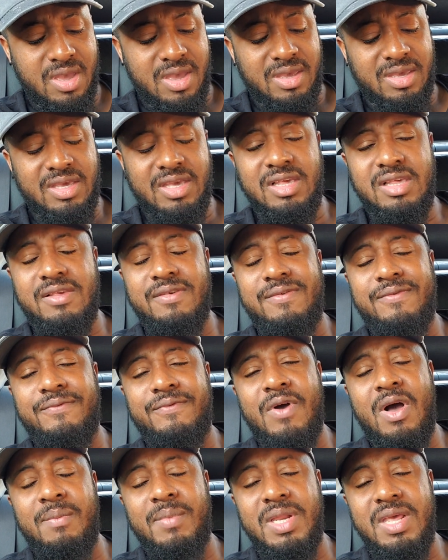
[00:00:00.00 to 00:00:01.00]
He's
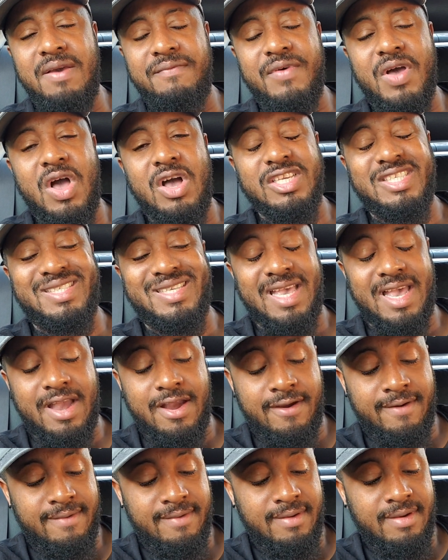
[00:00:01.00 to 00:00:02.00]
formerly of
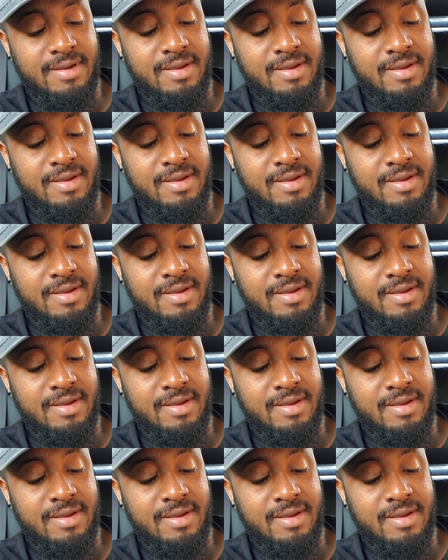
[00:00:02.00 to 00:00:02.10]
Auxerre.